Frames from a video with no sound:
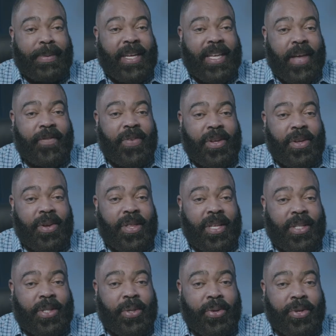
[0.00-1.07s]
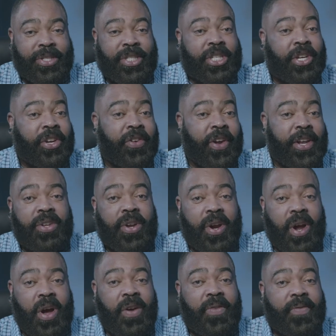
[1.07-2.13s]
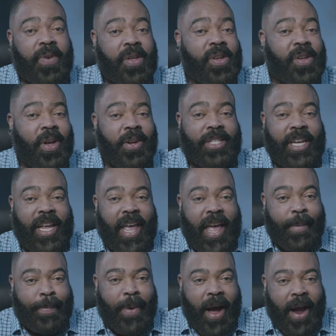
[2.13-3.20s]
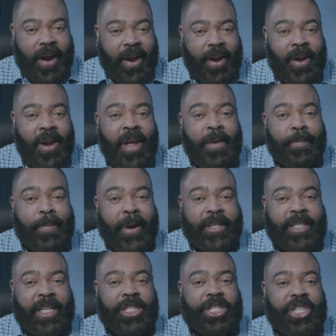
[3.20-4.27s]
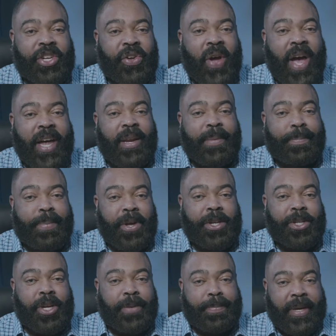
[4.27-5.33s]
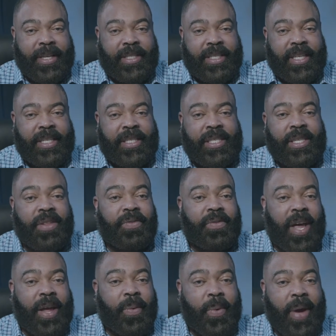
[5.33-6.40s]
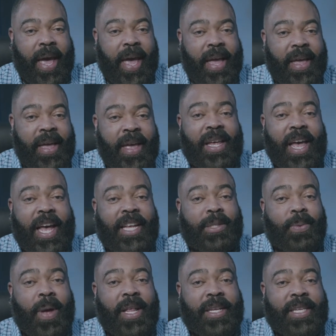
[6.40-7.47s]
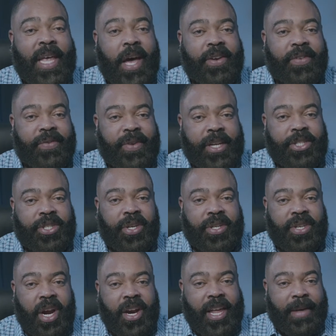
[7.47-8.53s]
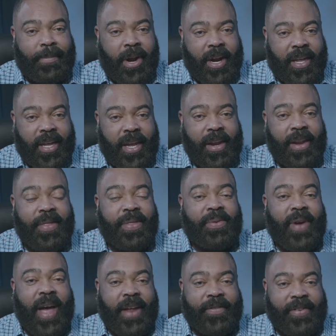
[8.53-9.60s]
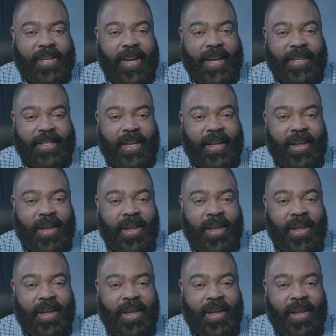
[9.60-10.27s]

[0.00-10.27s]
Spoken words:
be giving you the tools to create your own vocal coaching empire by teaching you how to build your business the right way, as well as how to reach your target market through advertising.